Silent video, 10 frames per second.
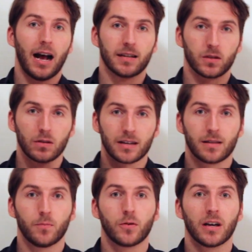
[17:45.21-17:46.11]
as soon as
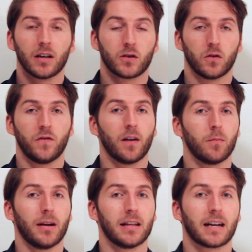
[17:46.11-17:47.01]
the booking is
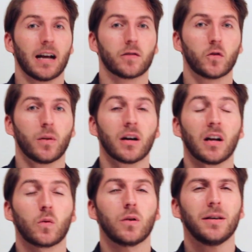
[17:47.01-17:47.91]
confirmed by the customer,
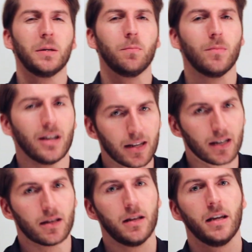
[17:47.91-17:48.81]
it will
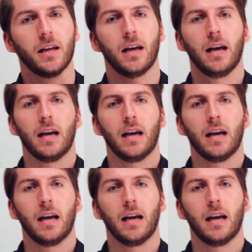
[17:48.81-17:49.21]
immediately